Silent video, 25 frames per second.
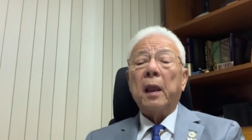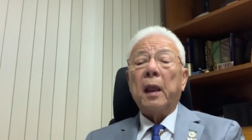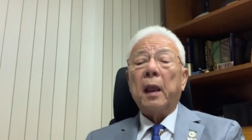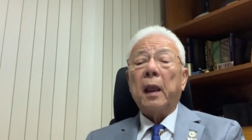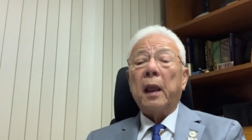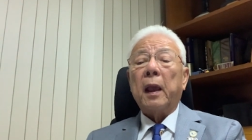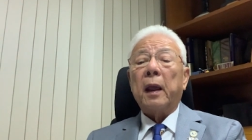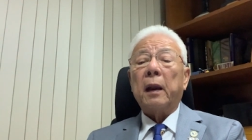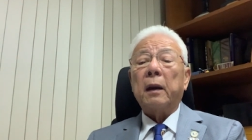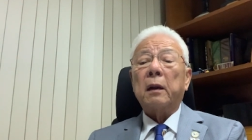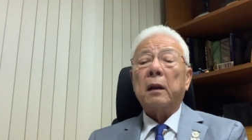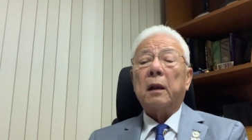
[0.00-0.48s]

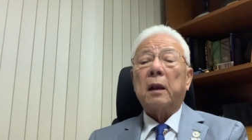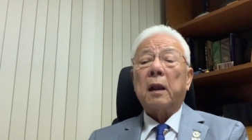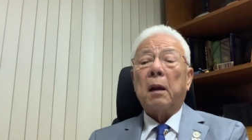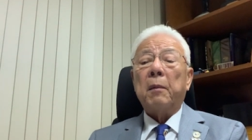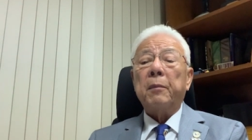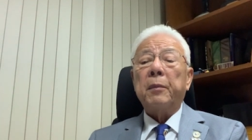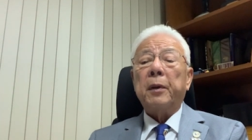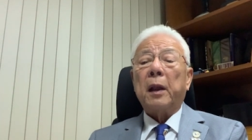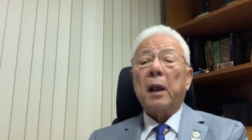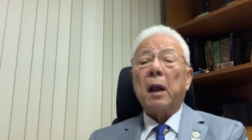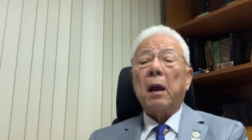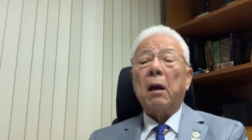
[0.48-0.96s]
and
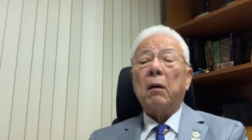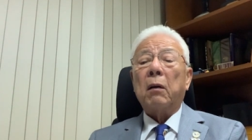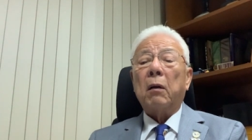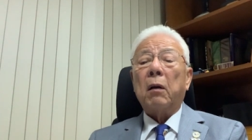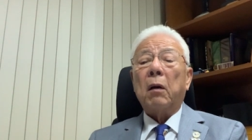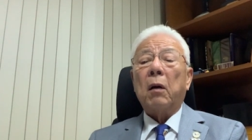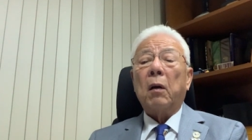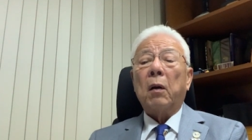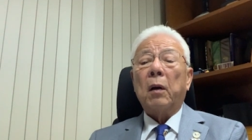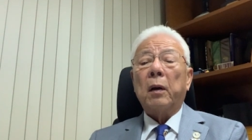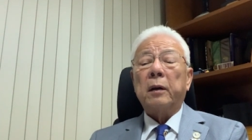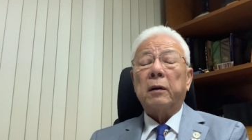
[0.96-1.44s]
coming out
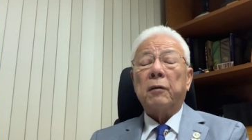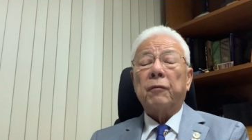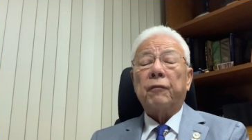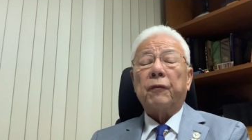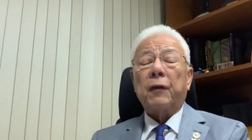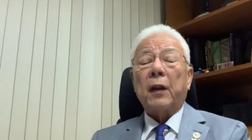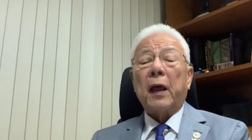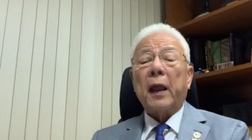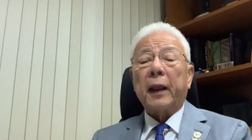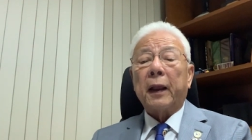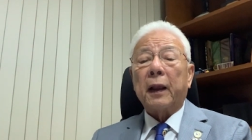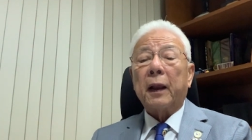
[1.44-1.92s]
in a
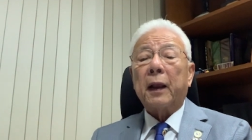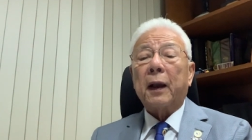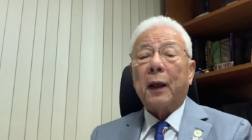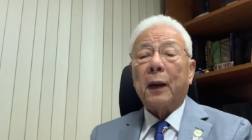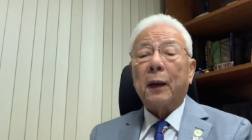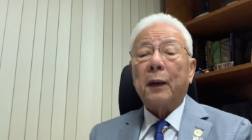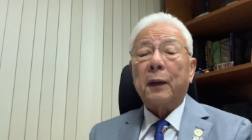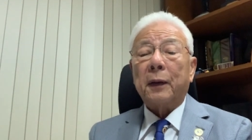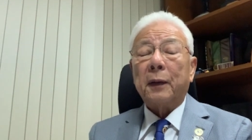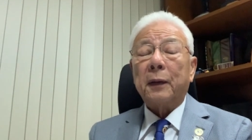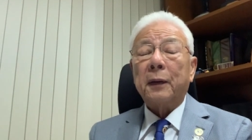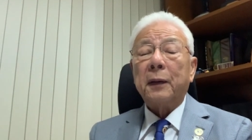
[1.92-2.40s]
flying
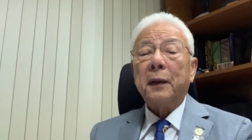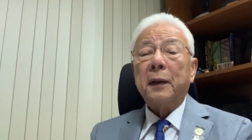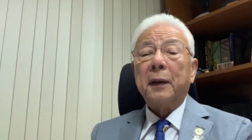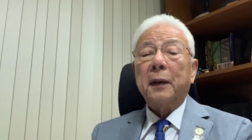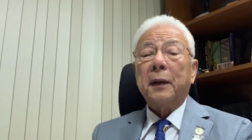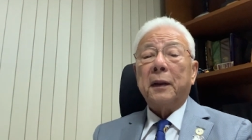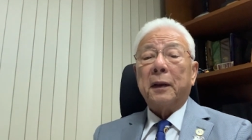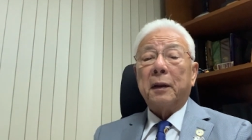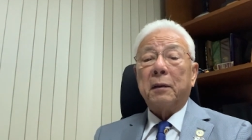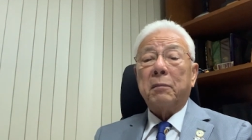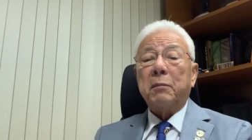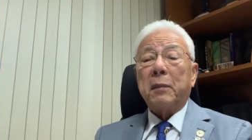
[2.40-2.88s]
color
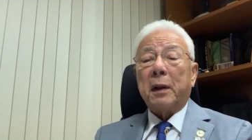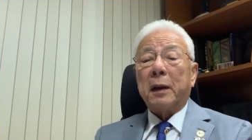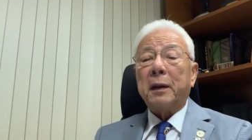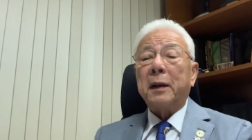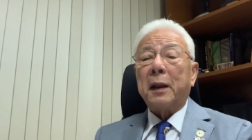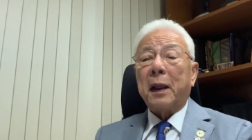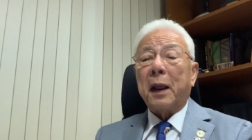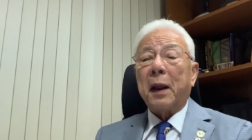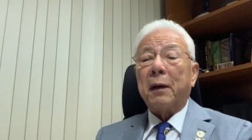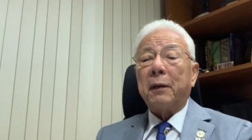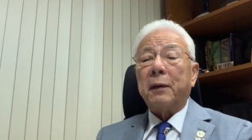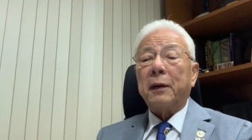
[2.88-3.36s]
in
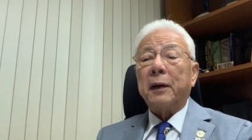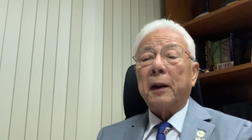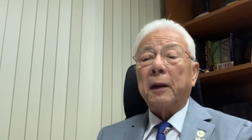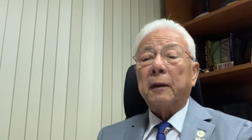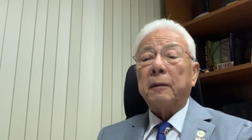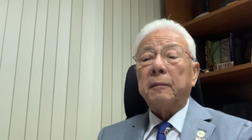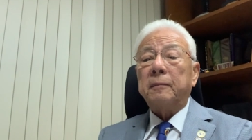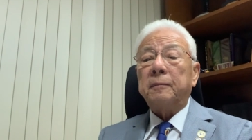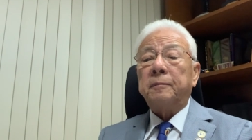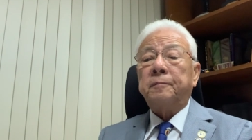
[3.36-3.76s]
many areas.